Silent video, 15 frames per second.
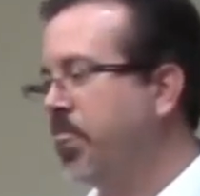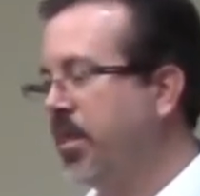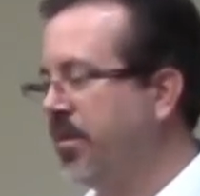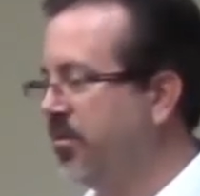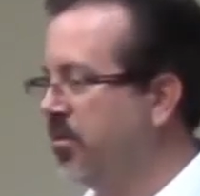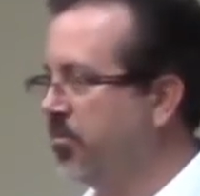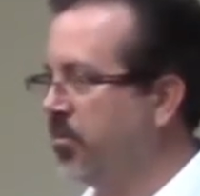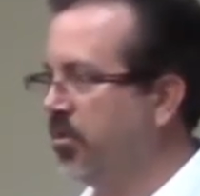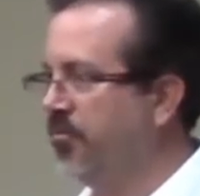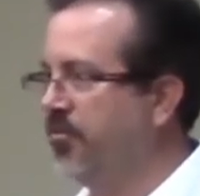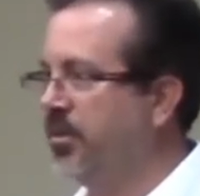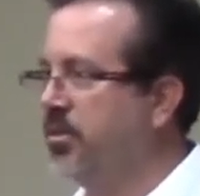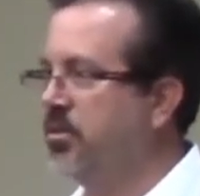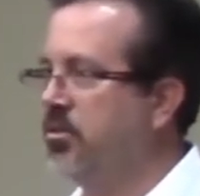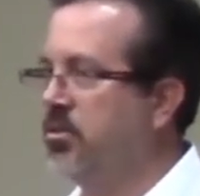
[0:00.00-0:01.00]
Is it
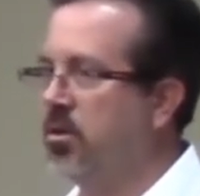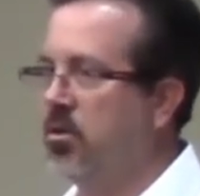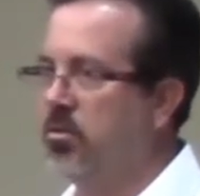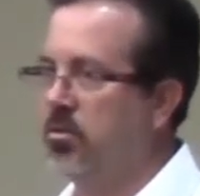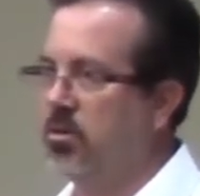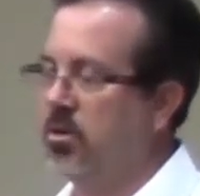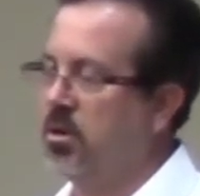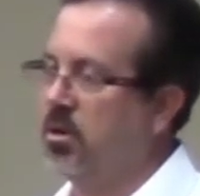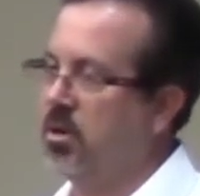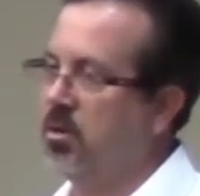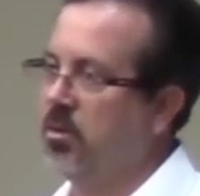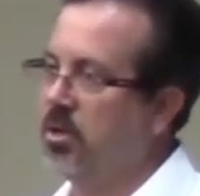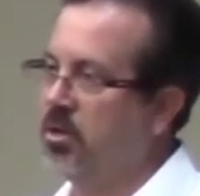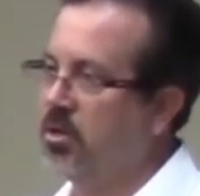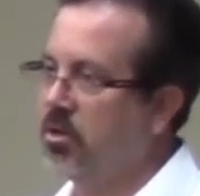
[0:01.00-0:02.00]
perfect? No. Are
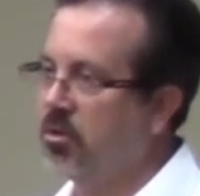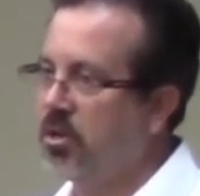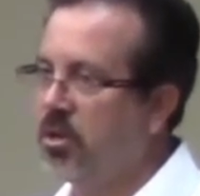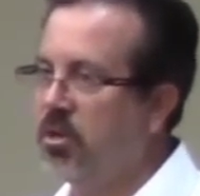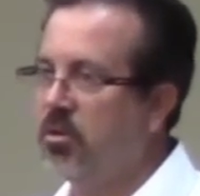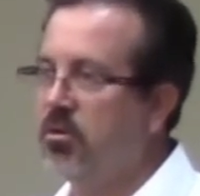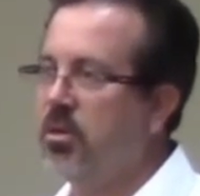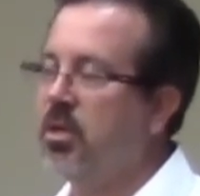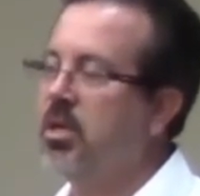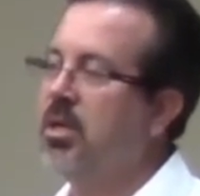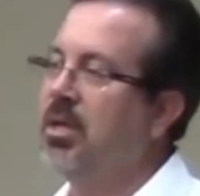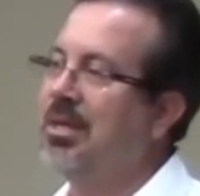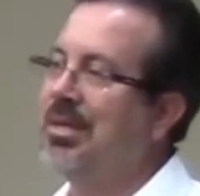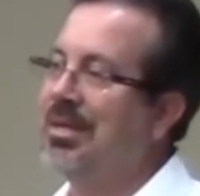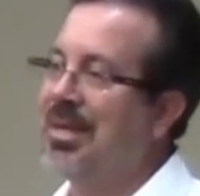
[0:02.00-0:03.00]
we curing you?
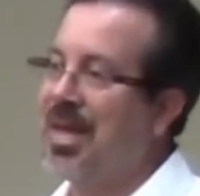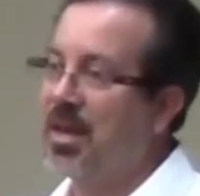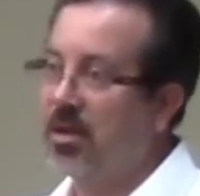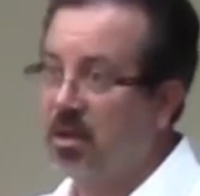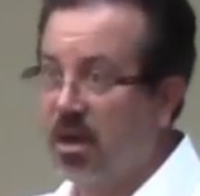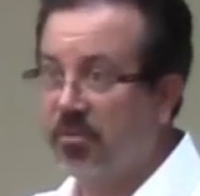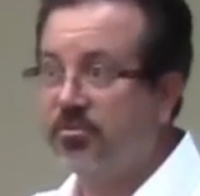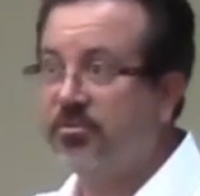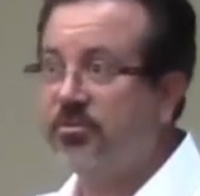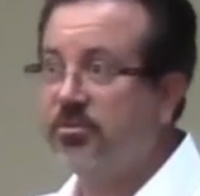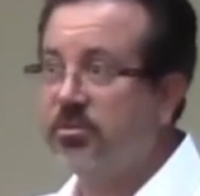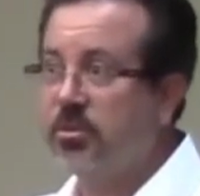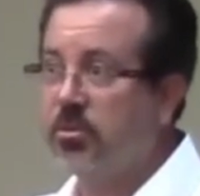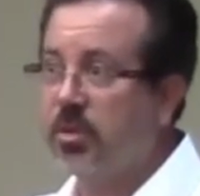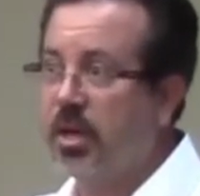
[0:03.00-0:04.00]
Not enough,
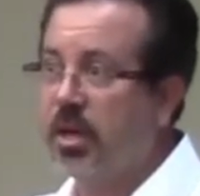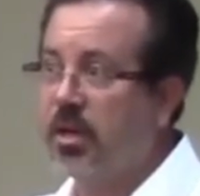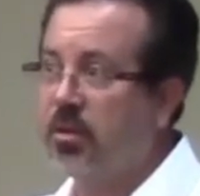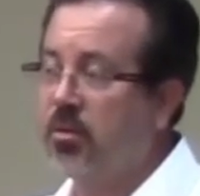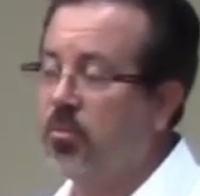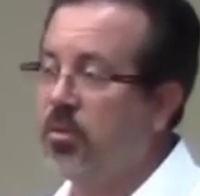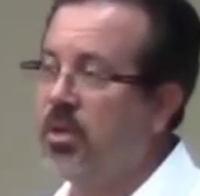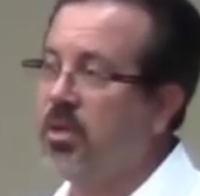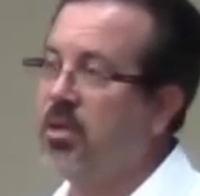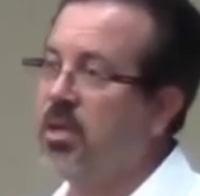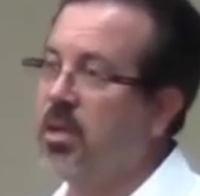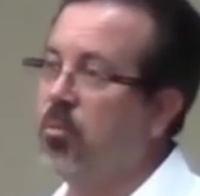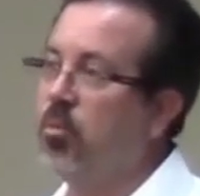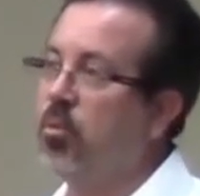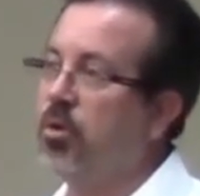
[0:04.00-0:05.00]
okay? We need to
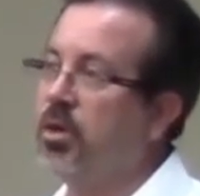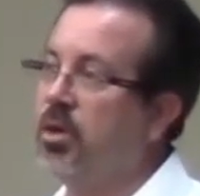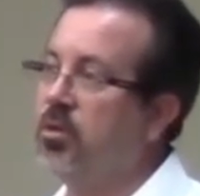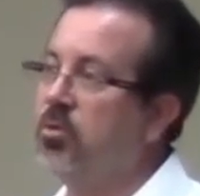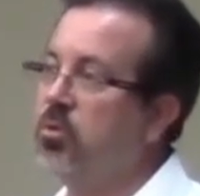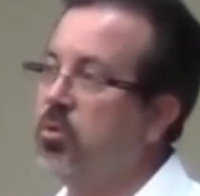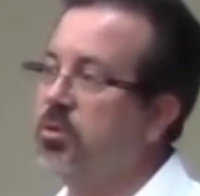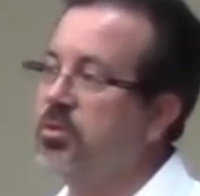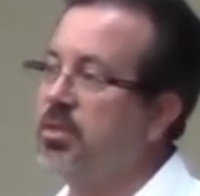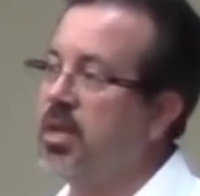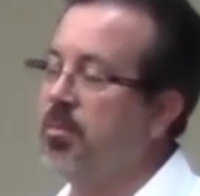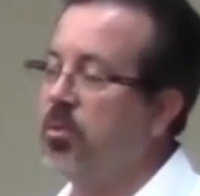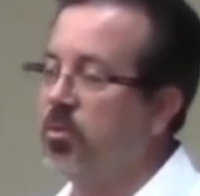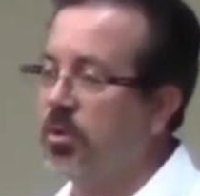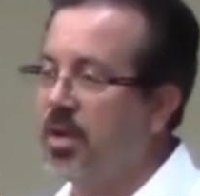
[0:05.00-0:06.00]
keep working towards
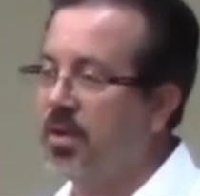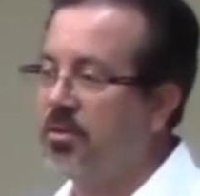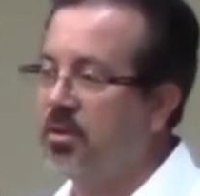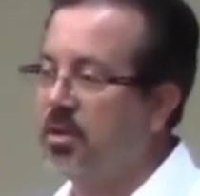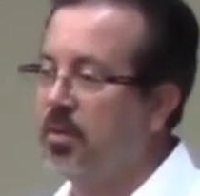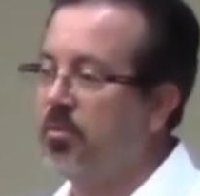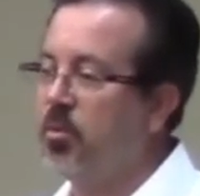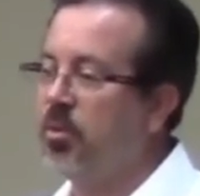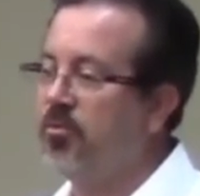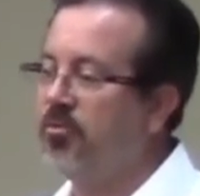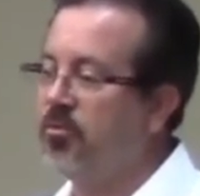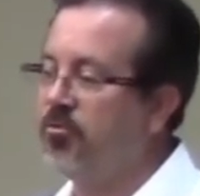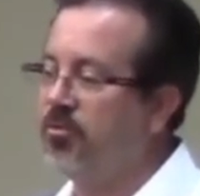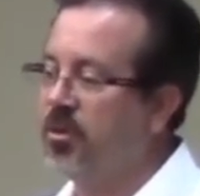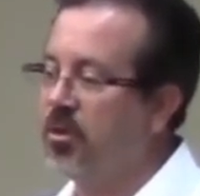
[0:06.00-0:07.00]
that, but we're not there yet. But we've
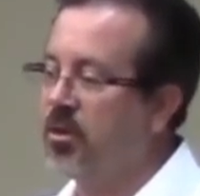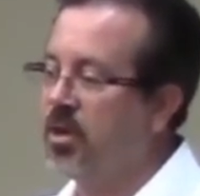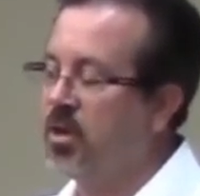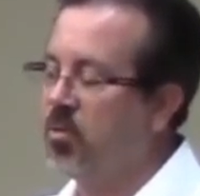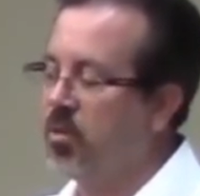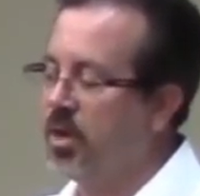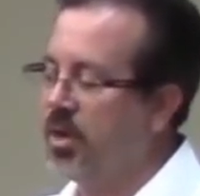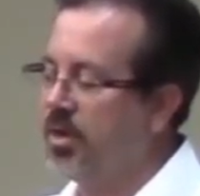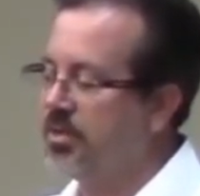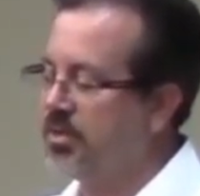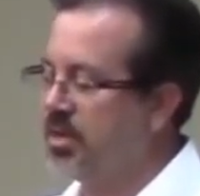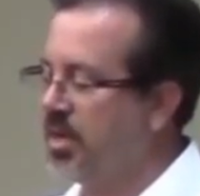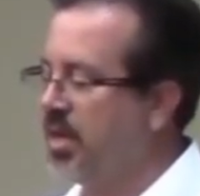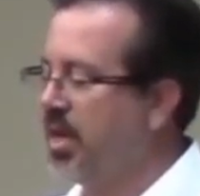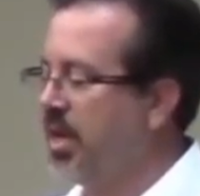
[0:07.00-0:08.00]
figured out
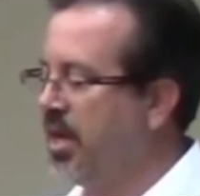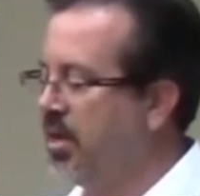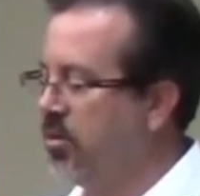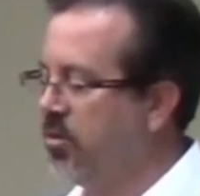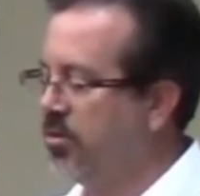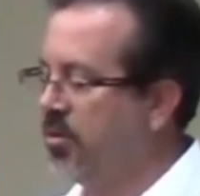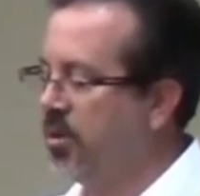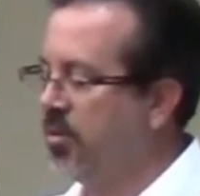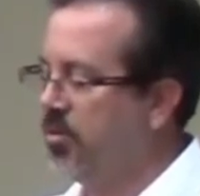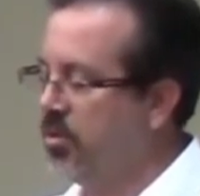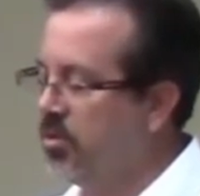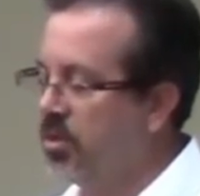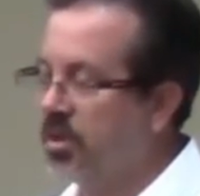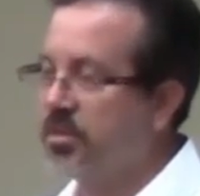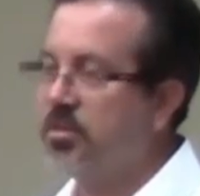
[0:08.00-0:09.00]
ways and new
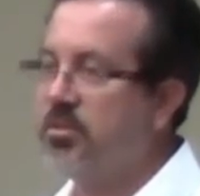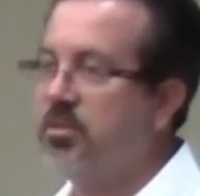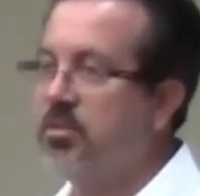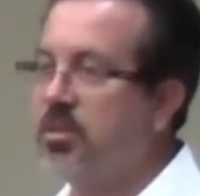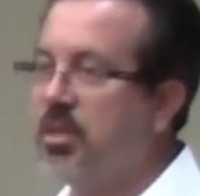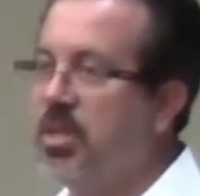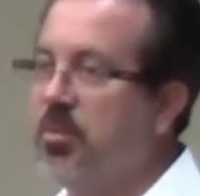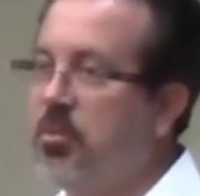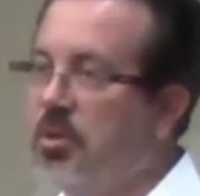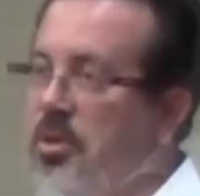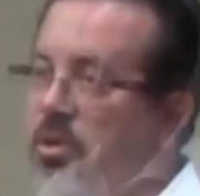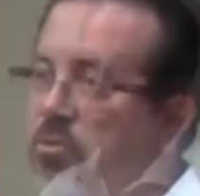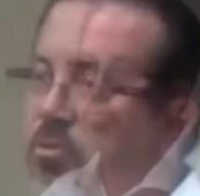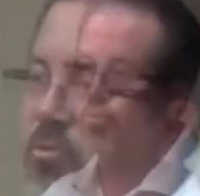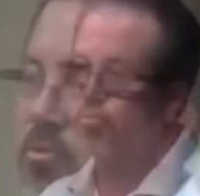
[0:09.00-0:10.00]
therapeutics to keep you
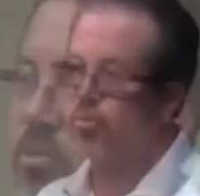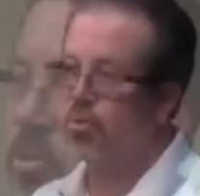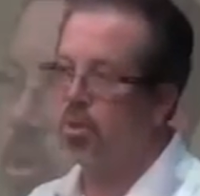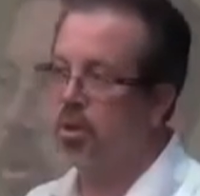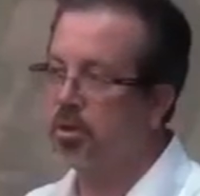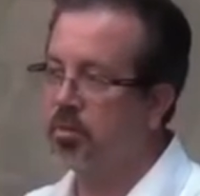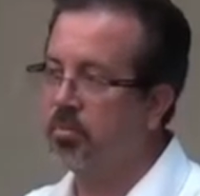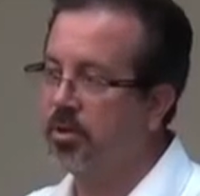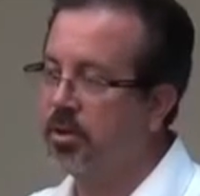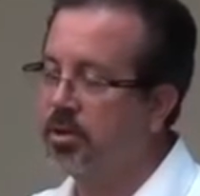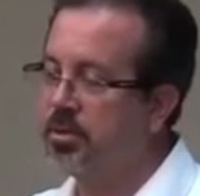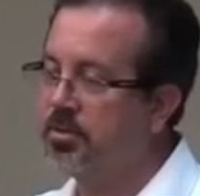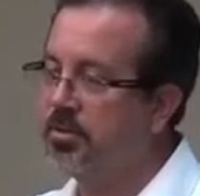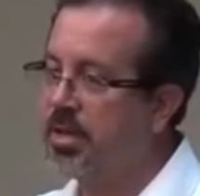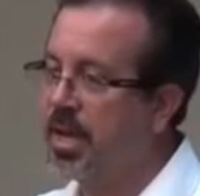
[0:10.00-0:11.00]
under control for longer
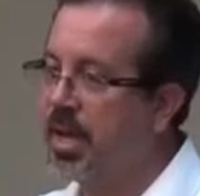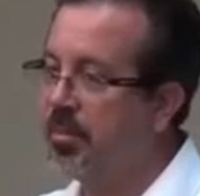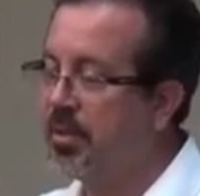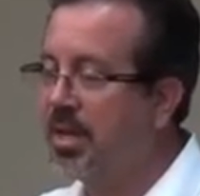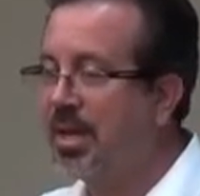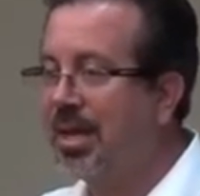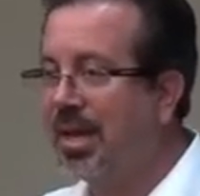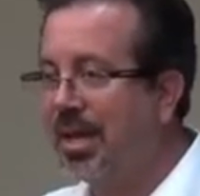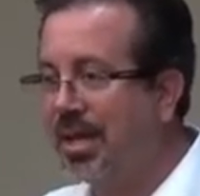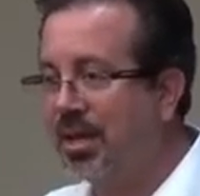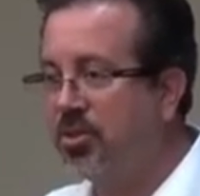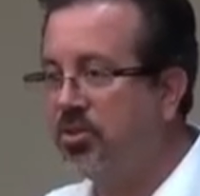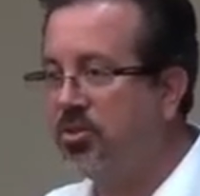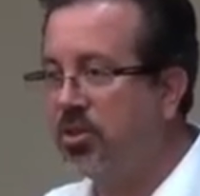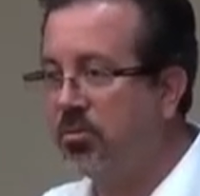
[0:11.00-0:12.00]
periods of time.
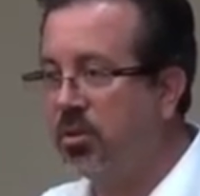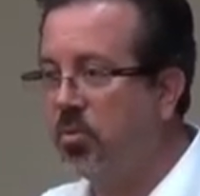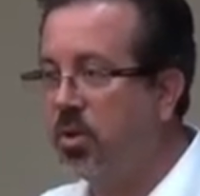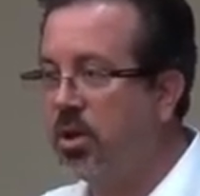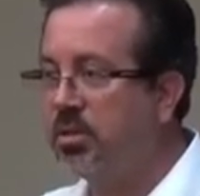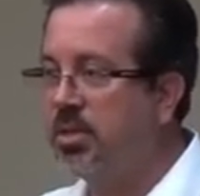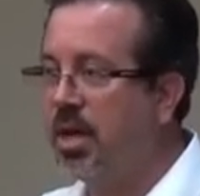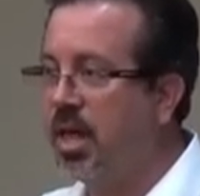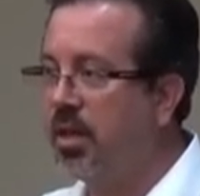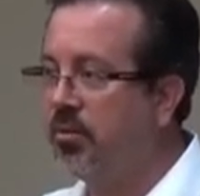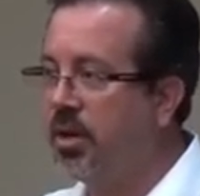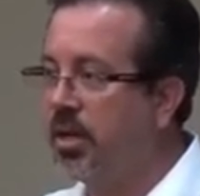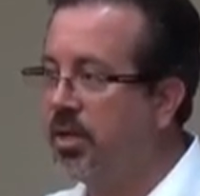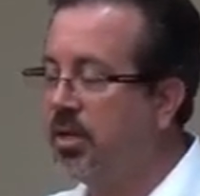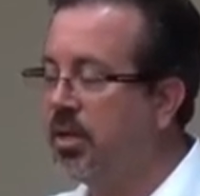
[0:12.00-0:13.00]
Again, generally well
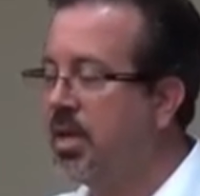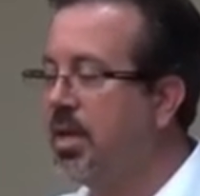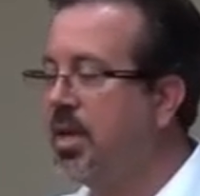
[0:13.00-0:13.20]
tolerated.